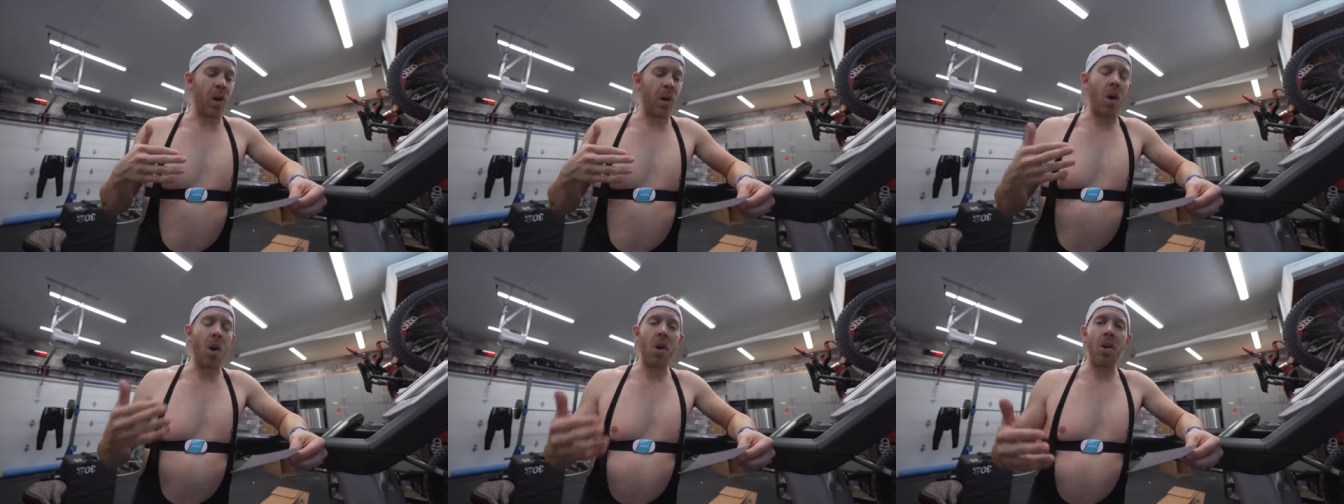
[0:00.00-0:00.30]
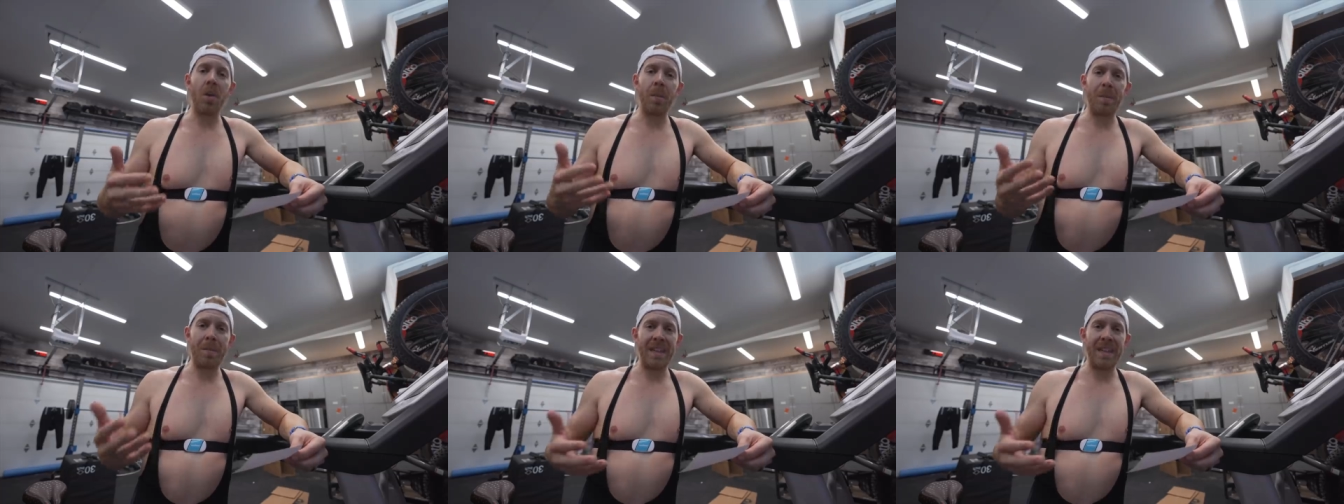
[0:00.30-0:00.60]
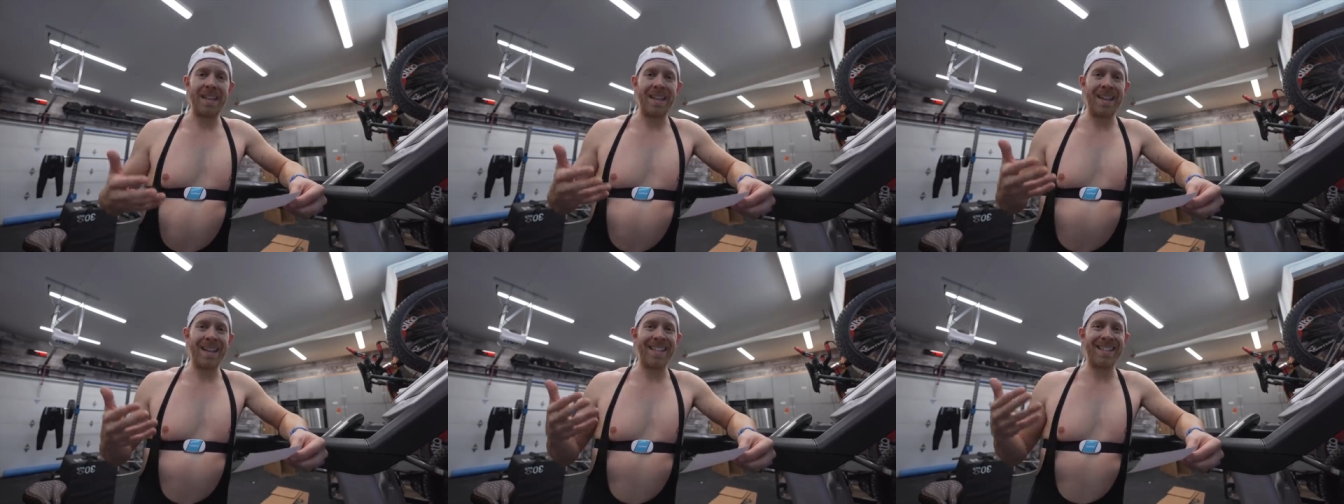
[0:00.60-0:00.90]
all
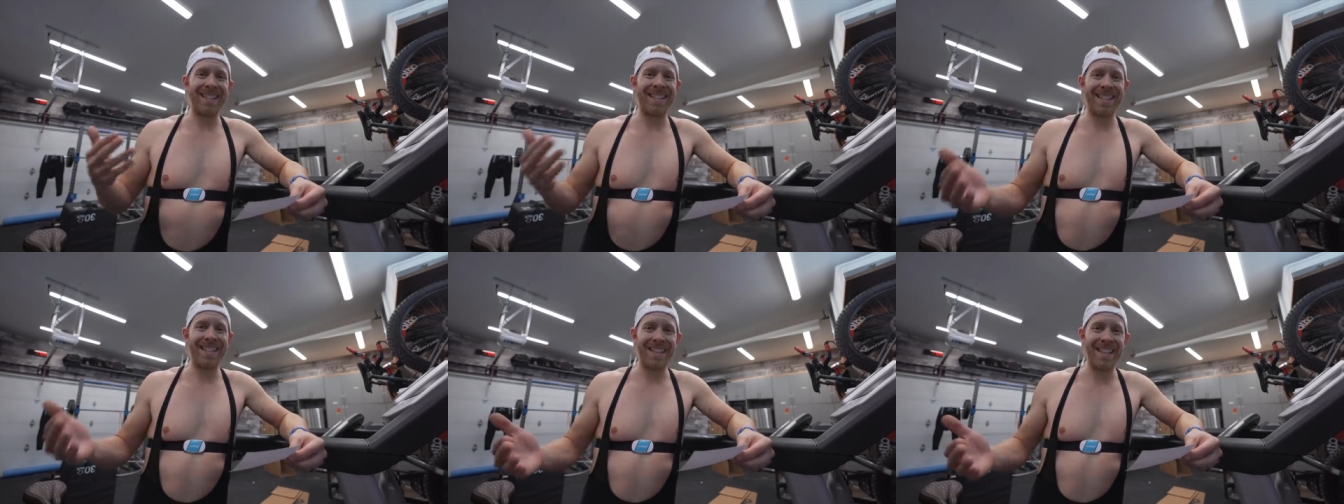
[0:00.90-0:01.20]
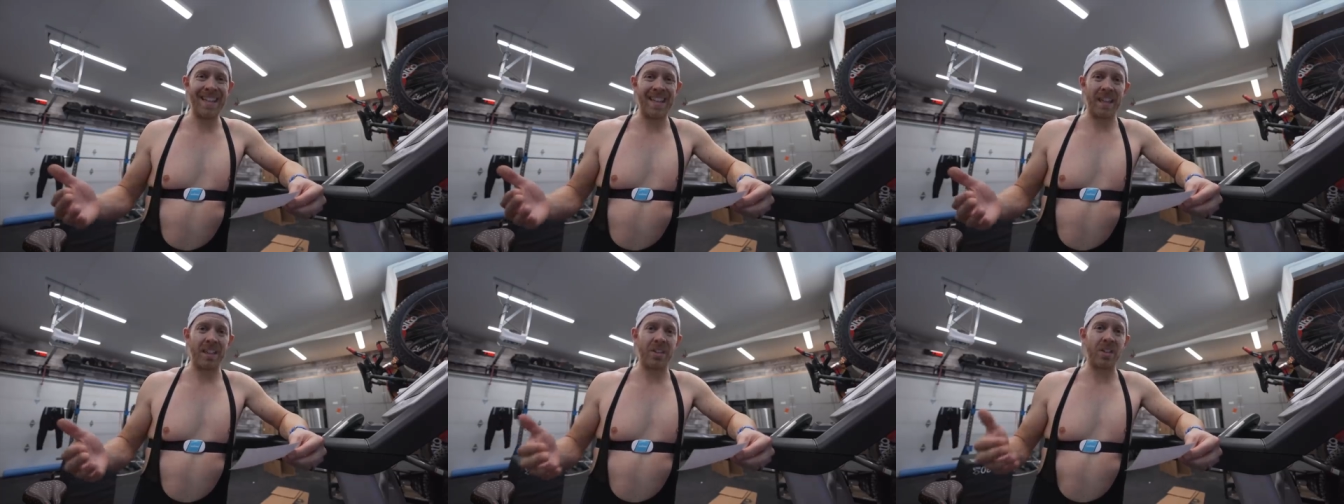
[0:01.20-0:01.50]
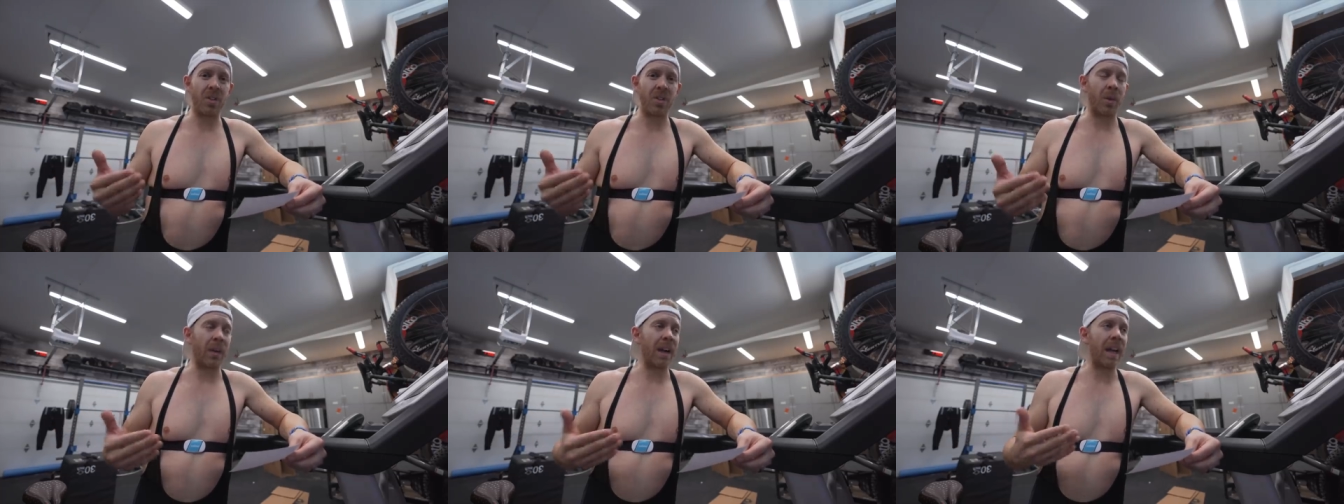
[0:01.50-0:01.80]
be seated.
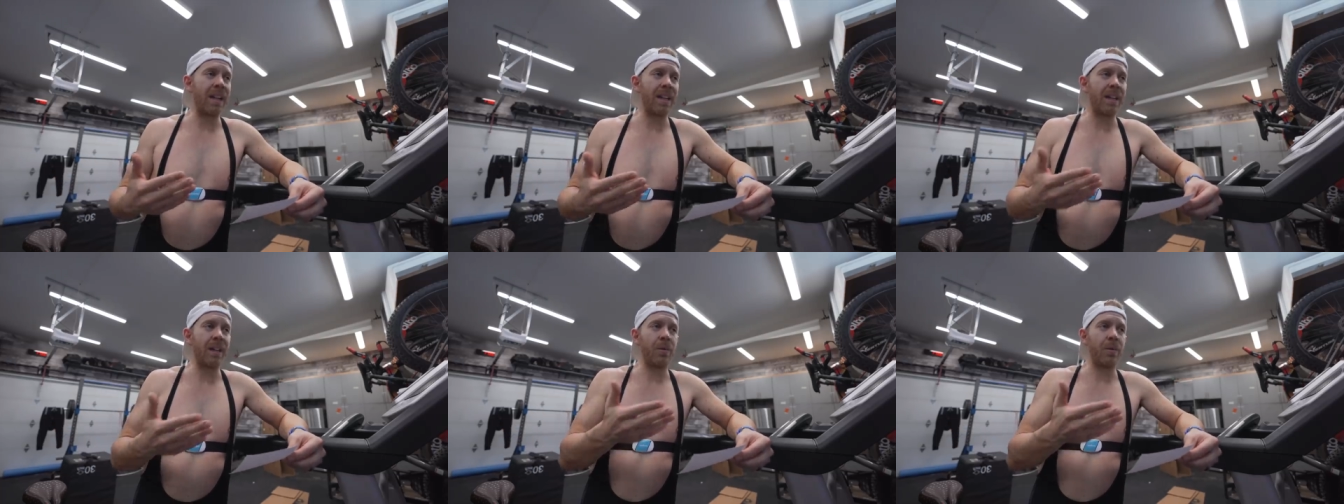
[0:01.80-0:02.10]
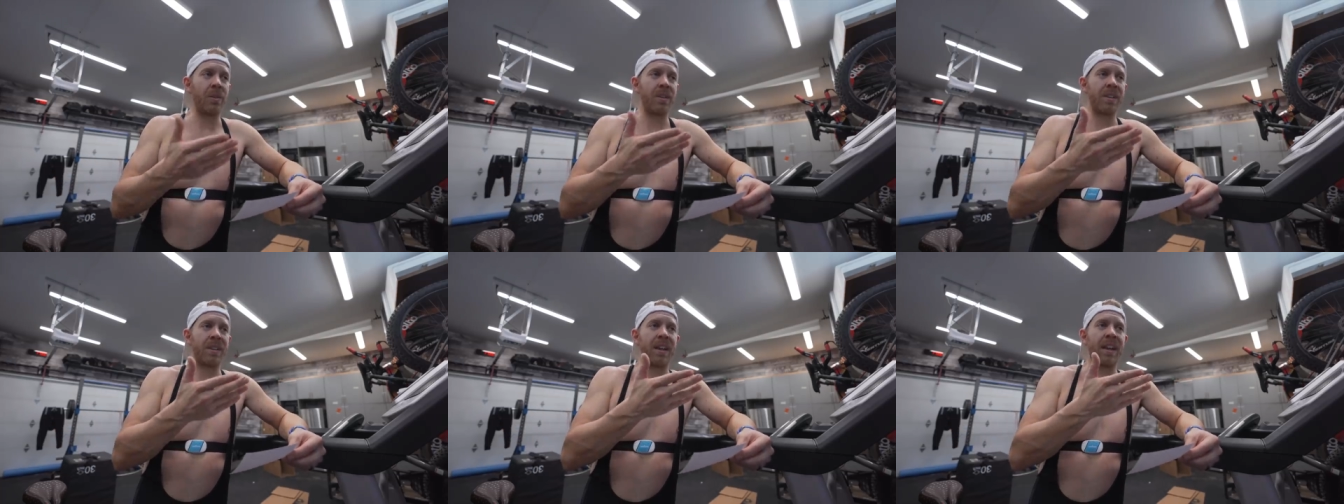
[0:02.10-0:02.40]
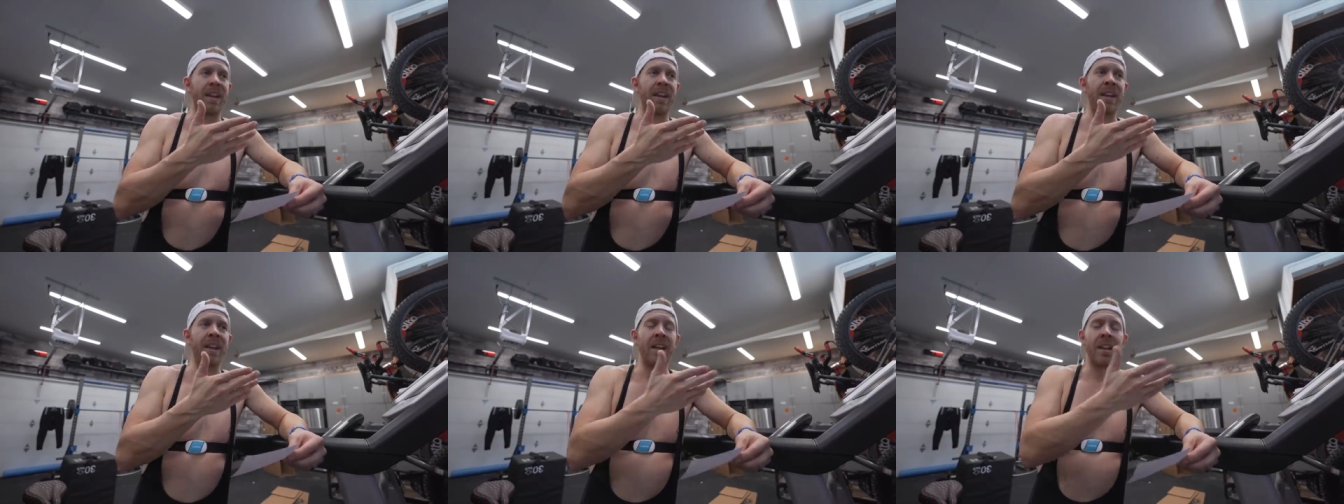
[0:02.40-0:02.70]
So what I did was
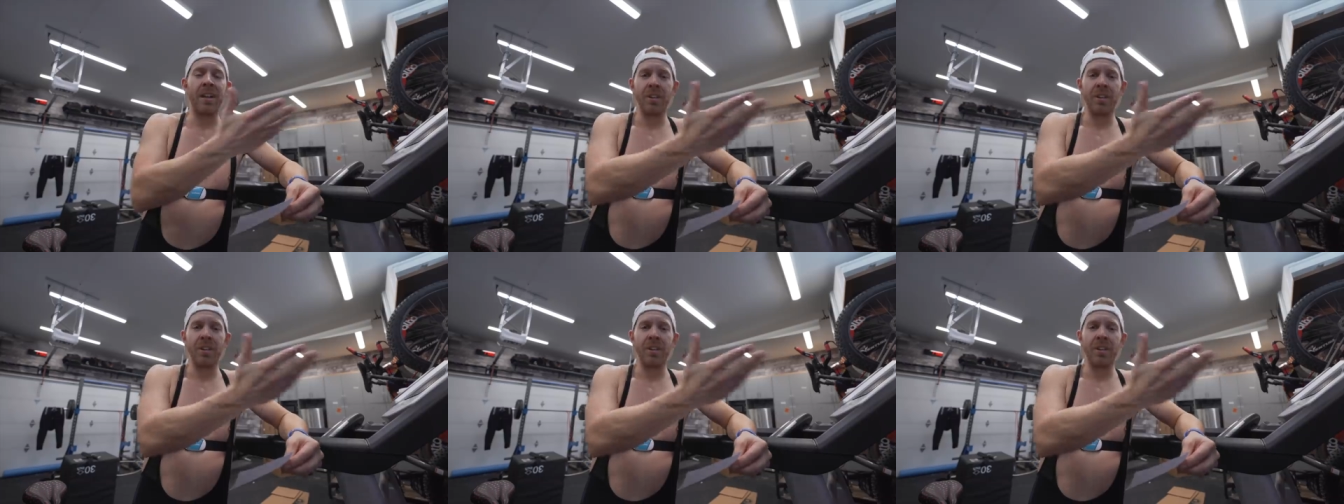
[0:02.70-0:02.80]
I